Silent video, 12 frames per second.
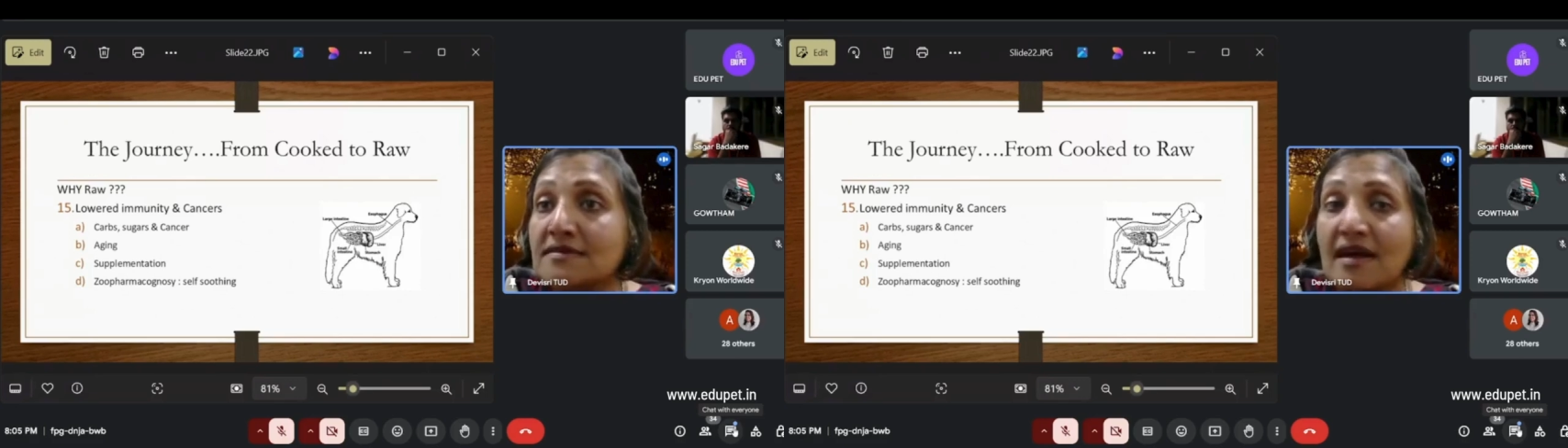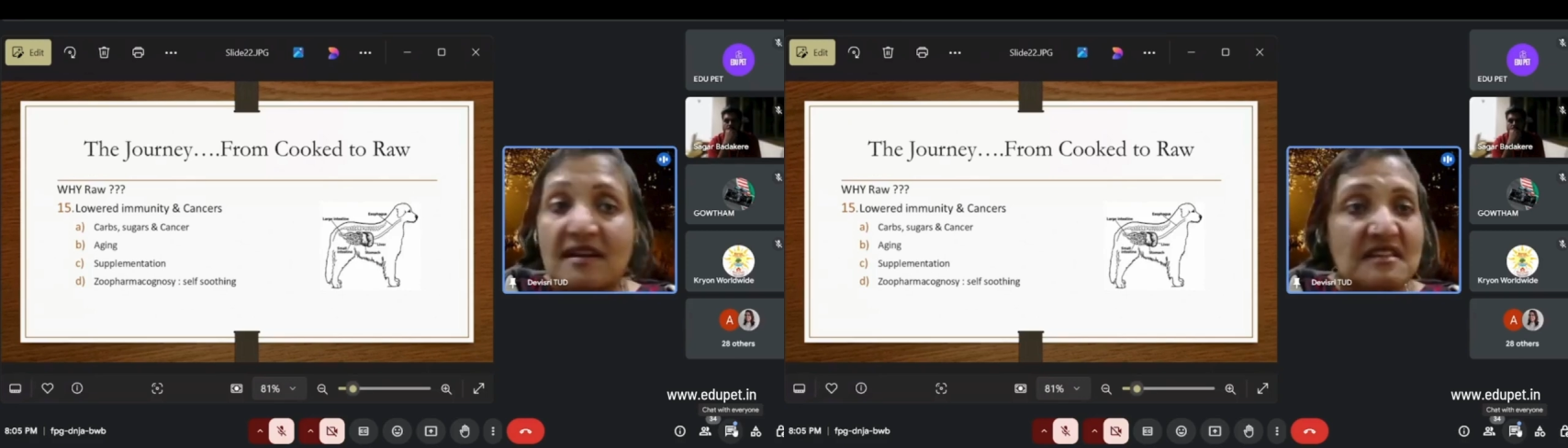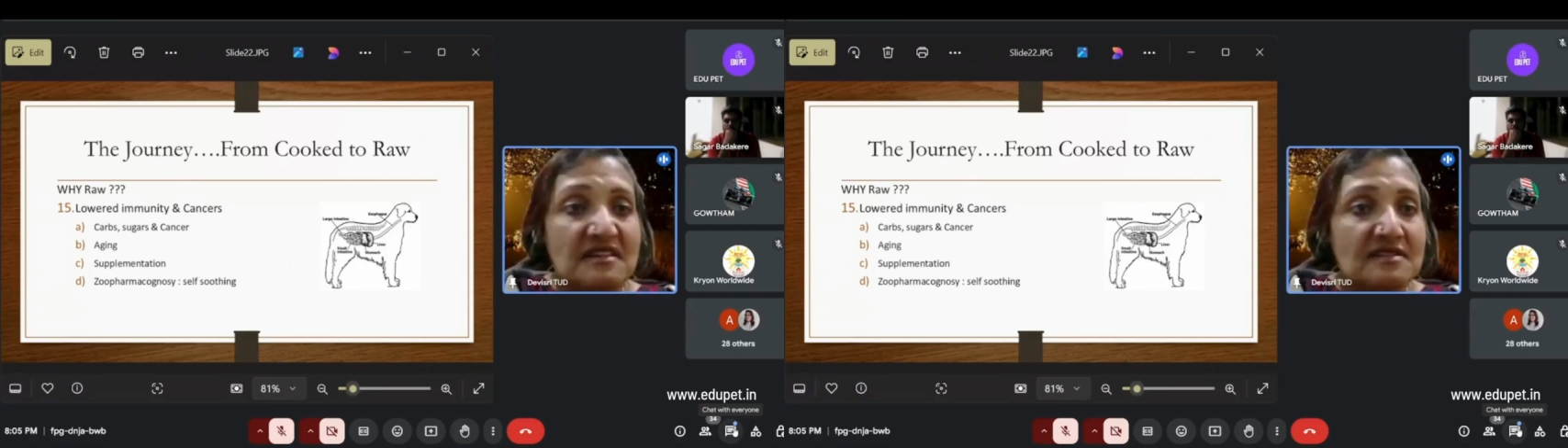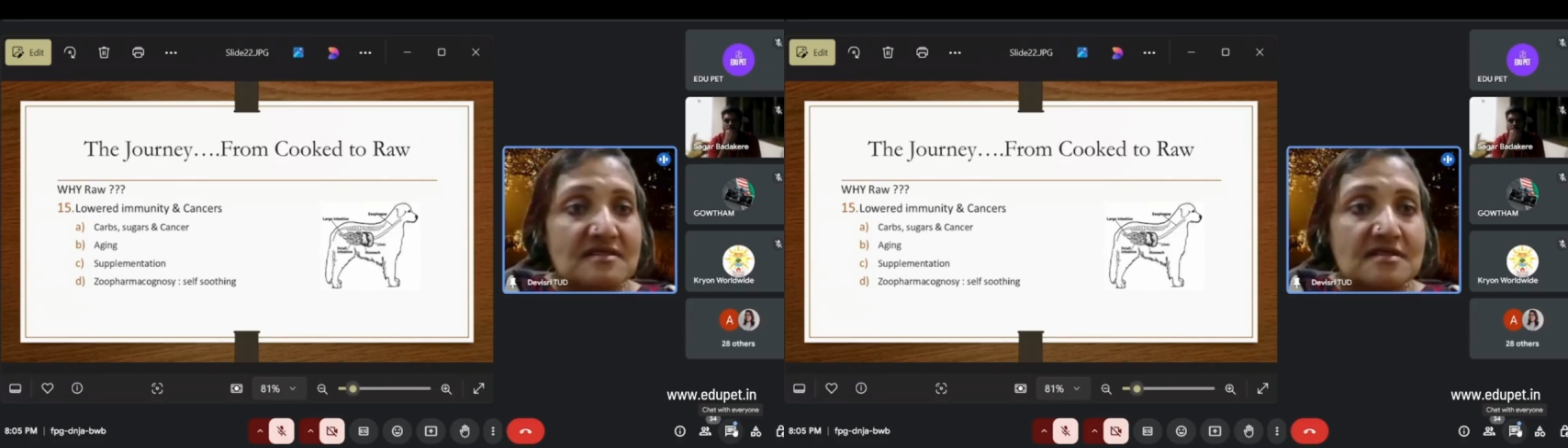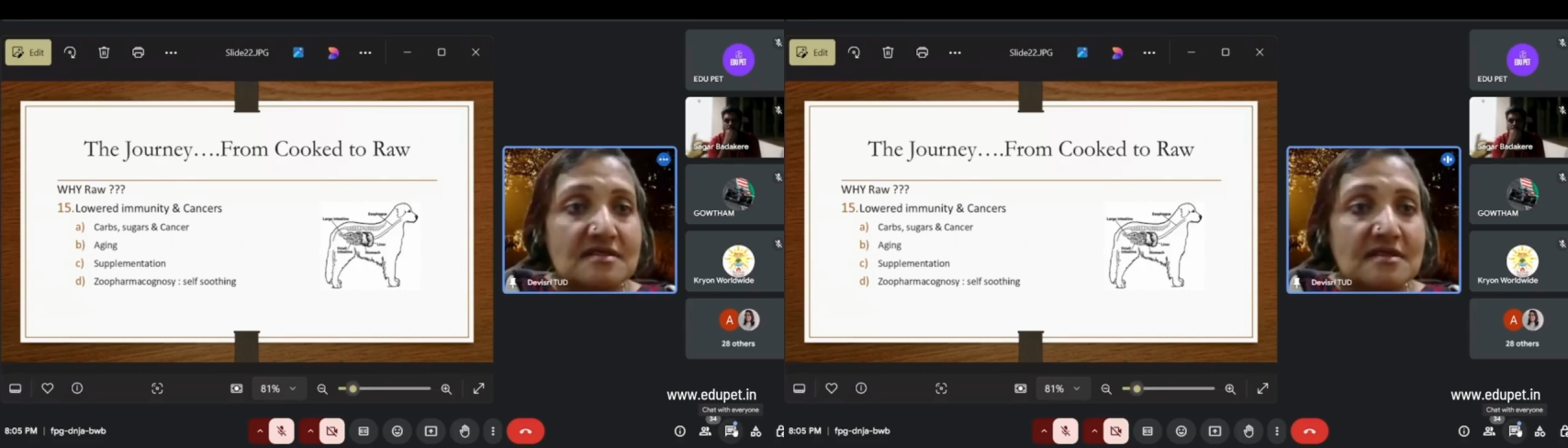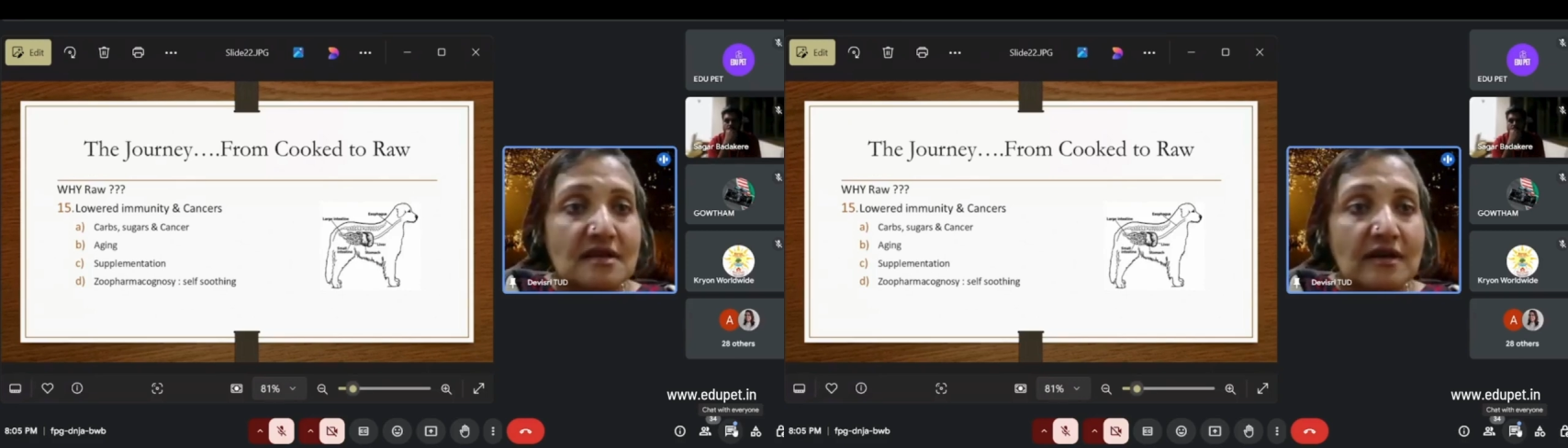and
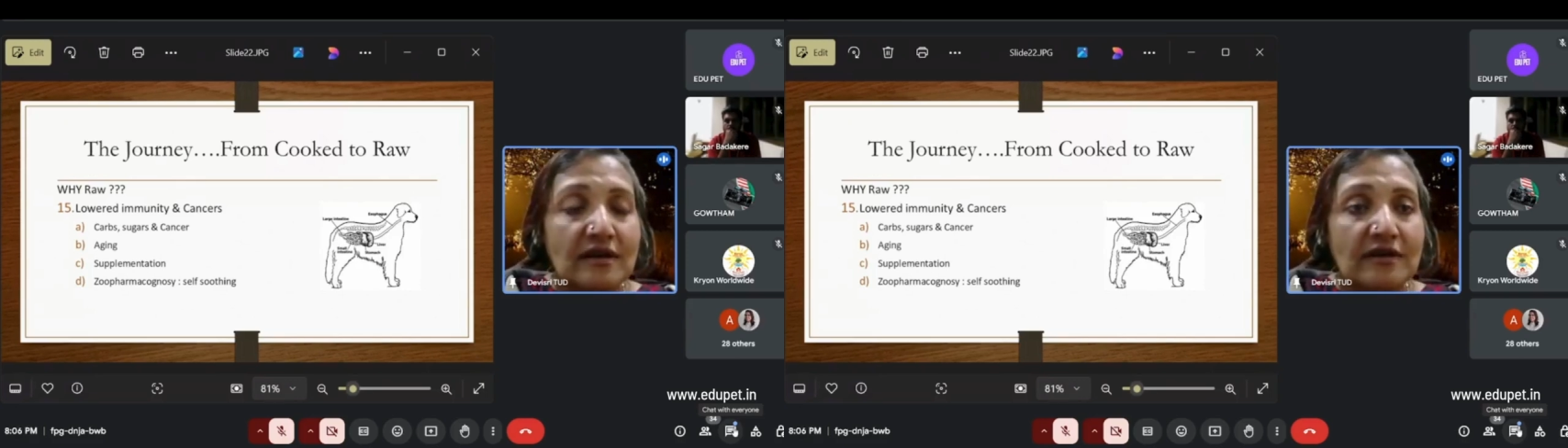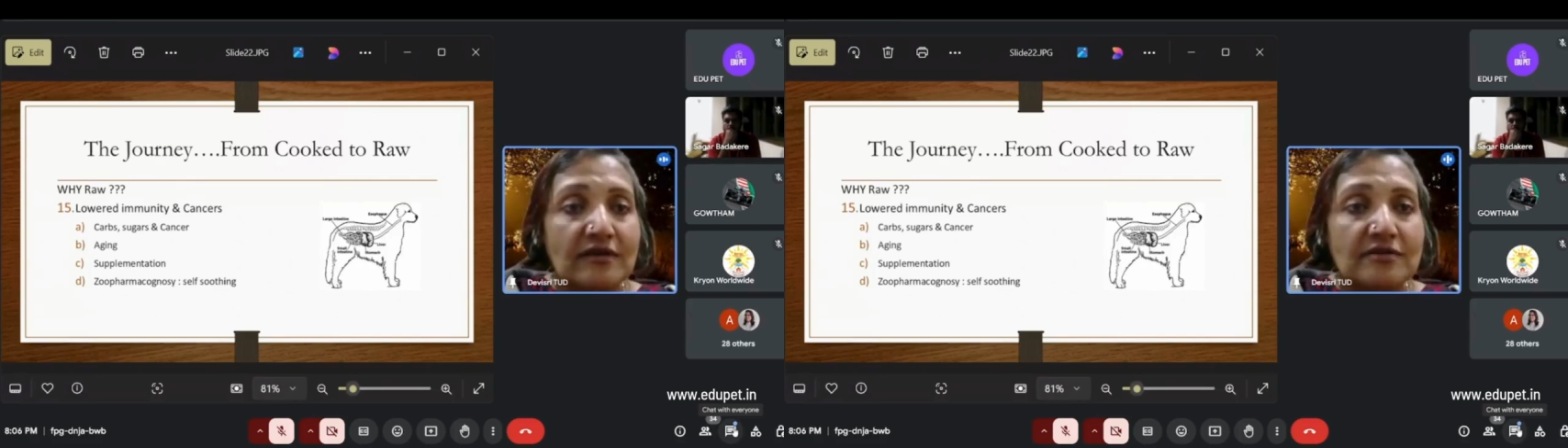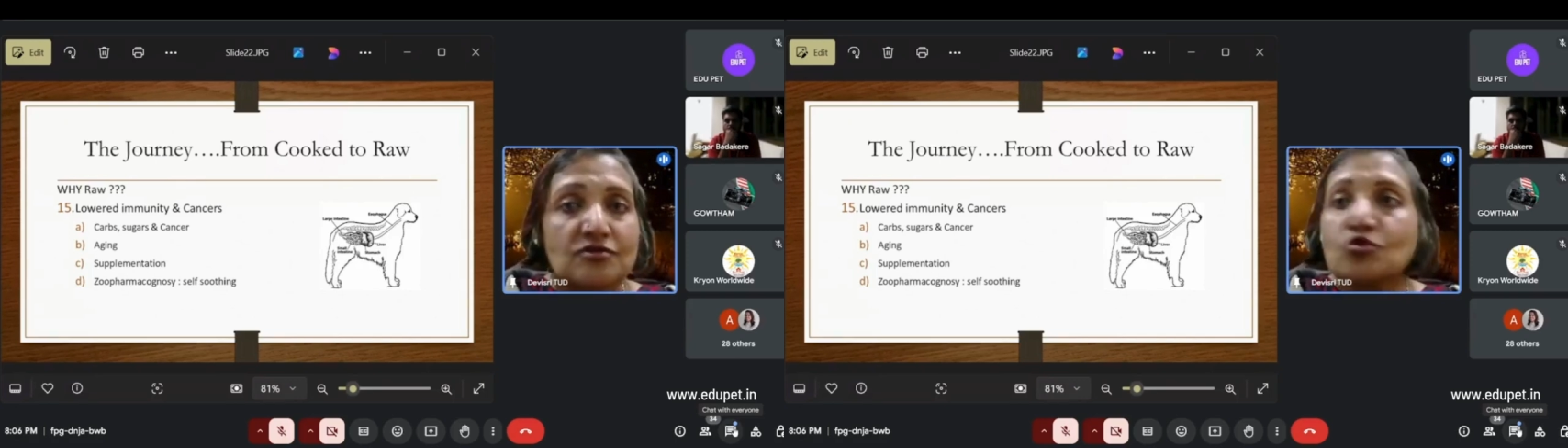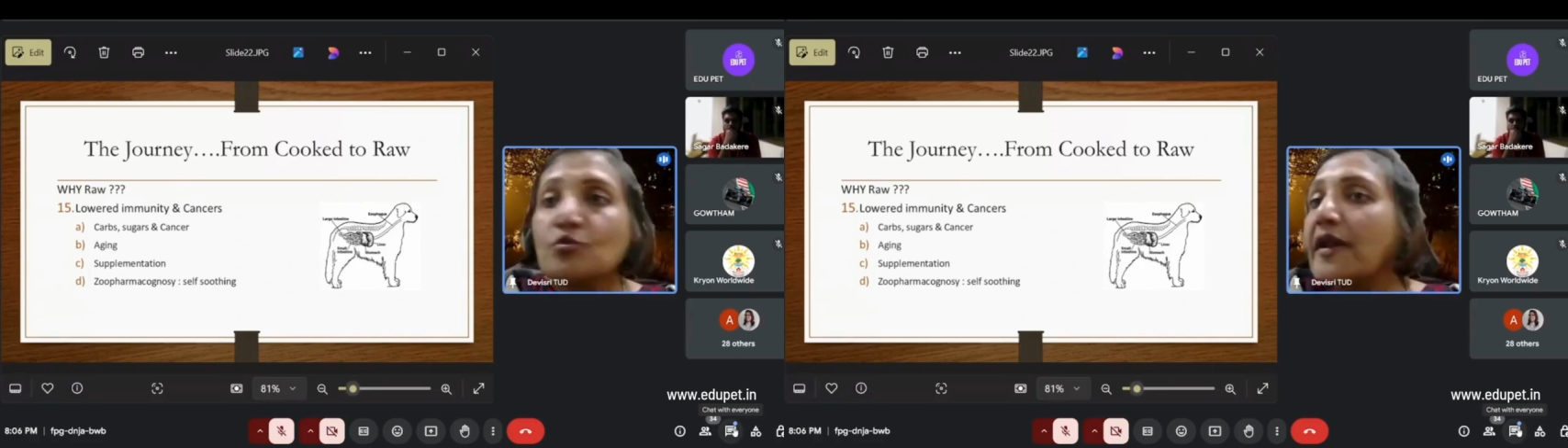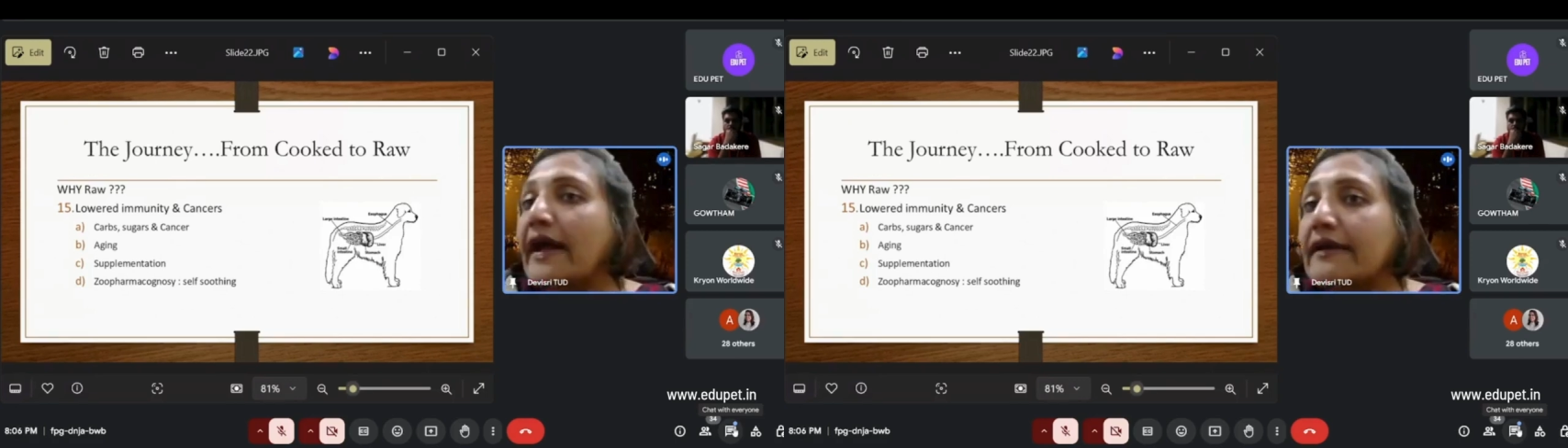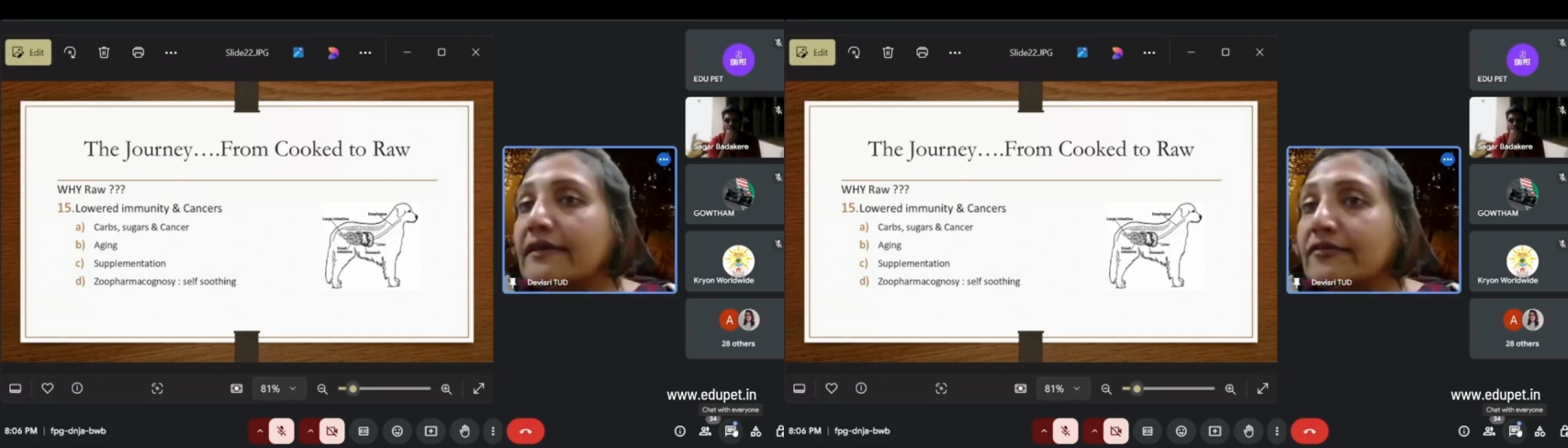he's super
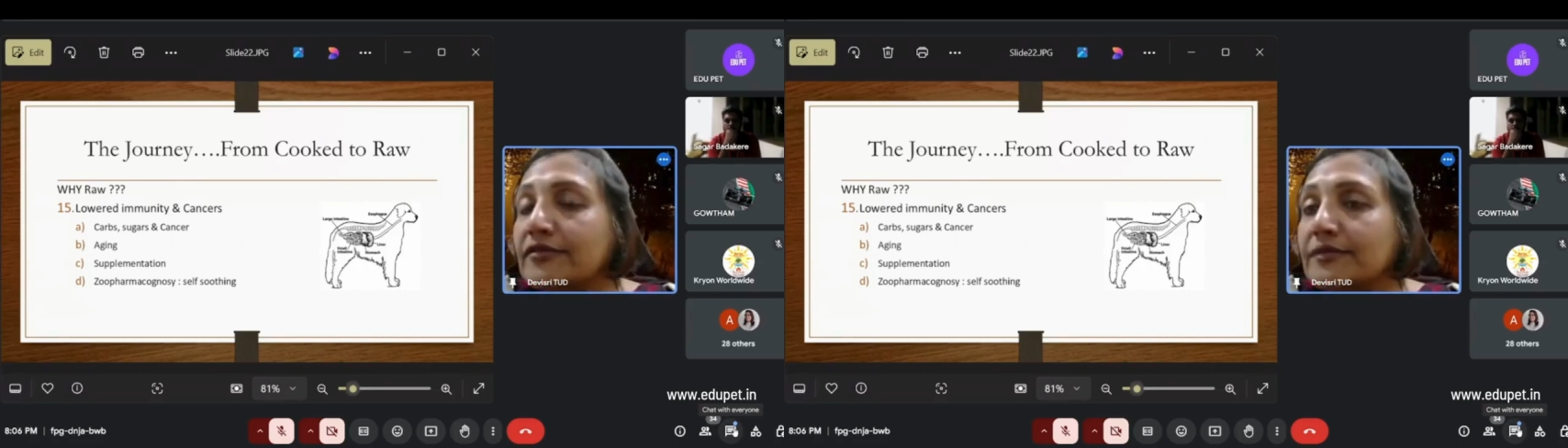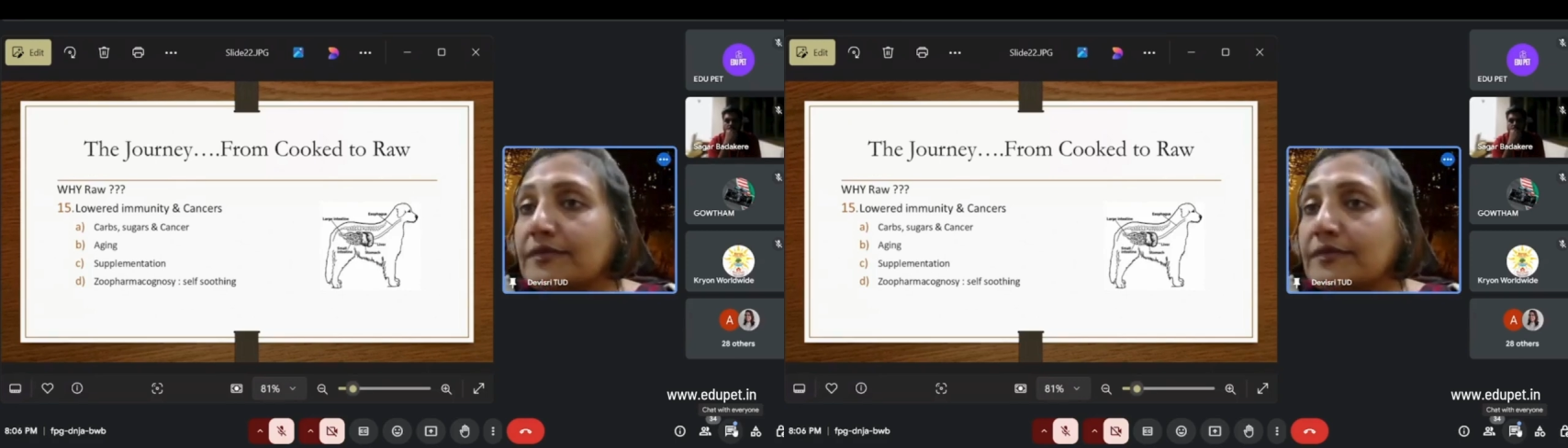active.